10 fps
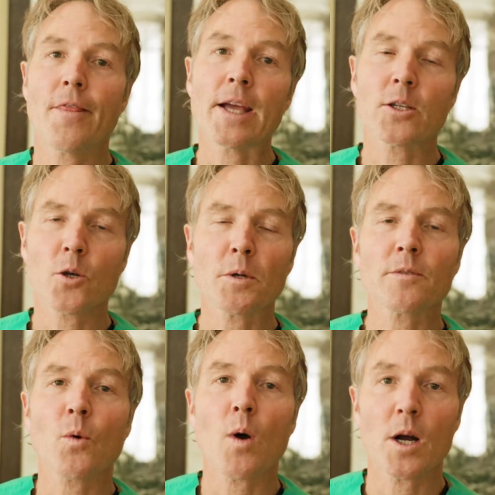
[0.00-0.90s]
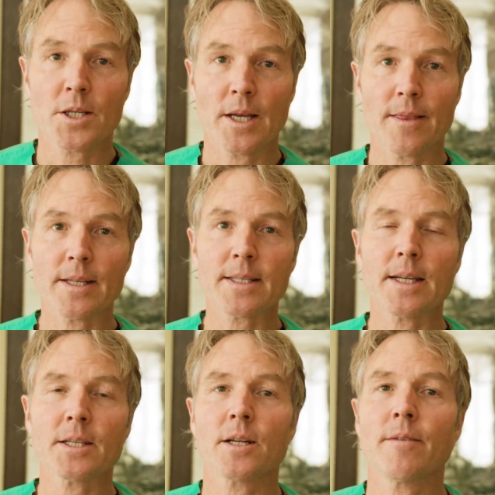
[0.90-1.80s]
Thanks so much for watching this
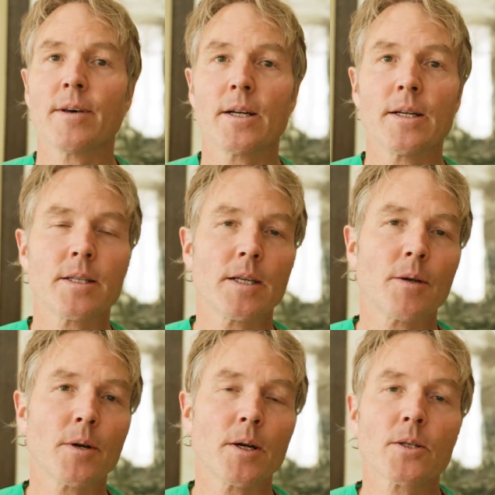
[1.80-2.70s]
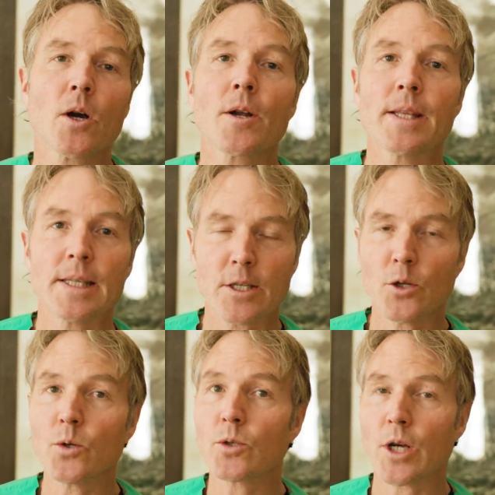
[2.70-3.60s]
edition of Veterinary Secrets on this
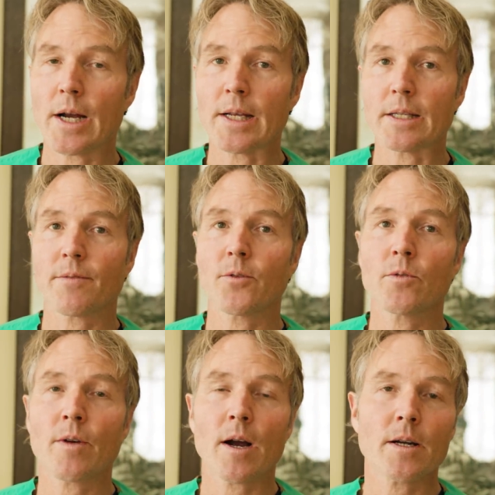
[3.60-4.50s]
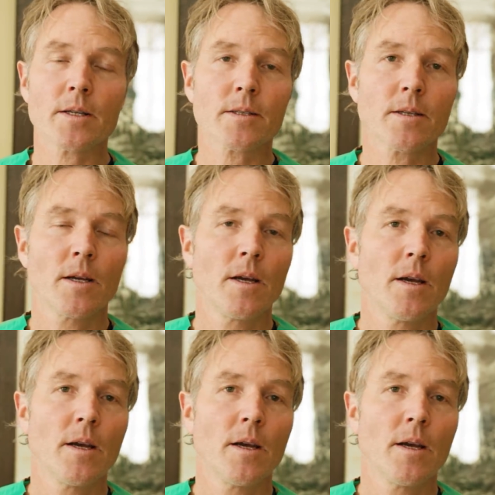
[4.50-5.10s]
new Chinese flu virus